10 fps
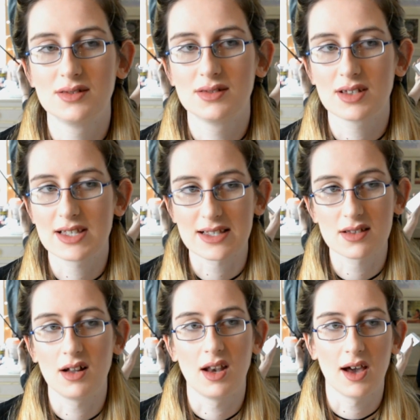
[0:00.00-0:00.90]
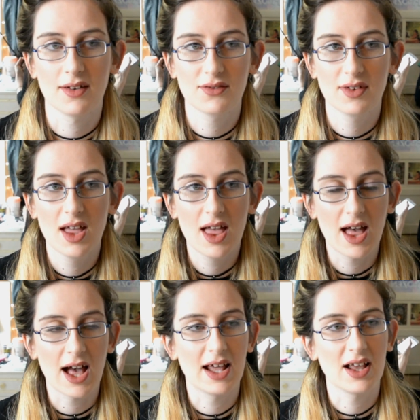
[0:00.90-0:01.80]
because that's not alive.
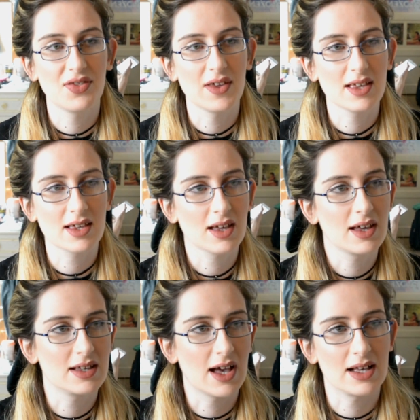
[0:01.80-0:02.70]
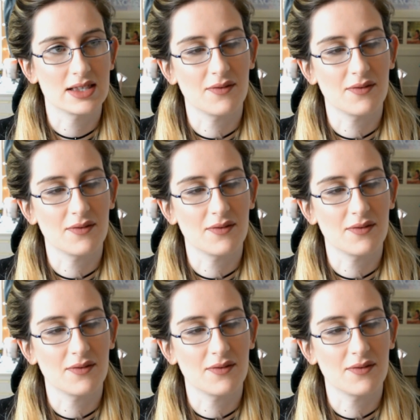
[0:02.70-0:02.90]
And I think it has